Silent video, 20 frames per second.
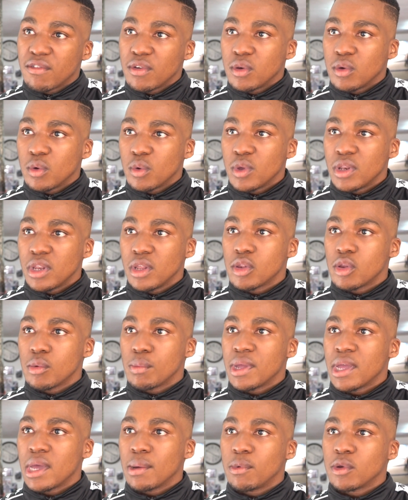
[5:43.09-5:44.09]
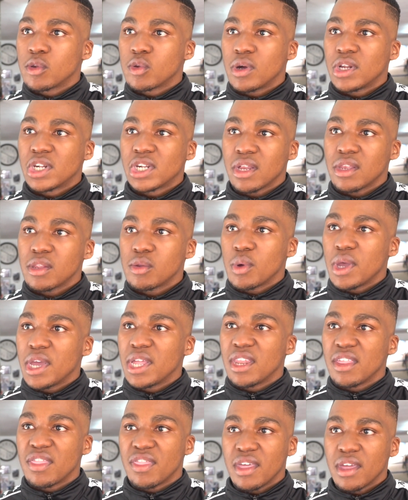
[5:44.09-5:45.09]
You know, you need to be able to adjust to
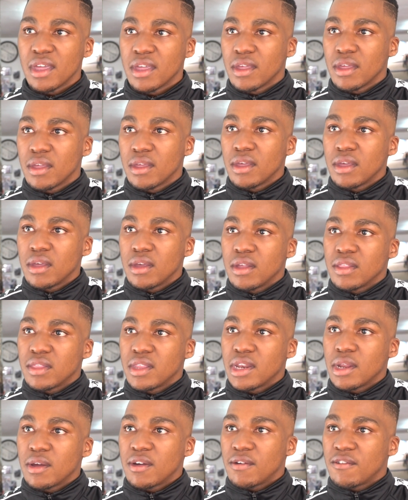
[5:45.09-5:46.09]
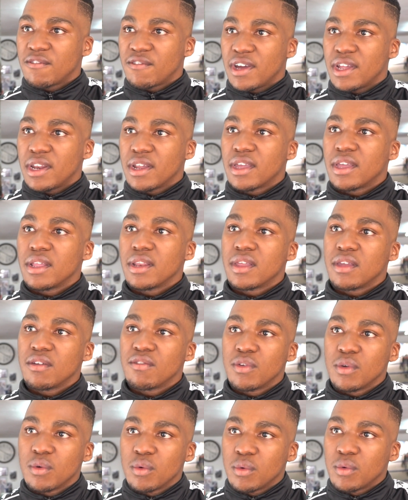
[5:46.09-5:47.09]
anything that a fighter can give
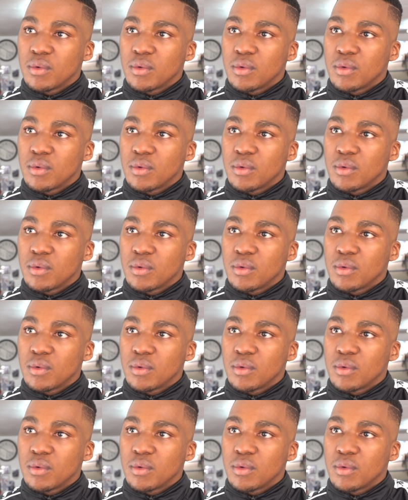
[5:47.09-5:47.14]
you.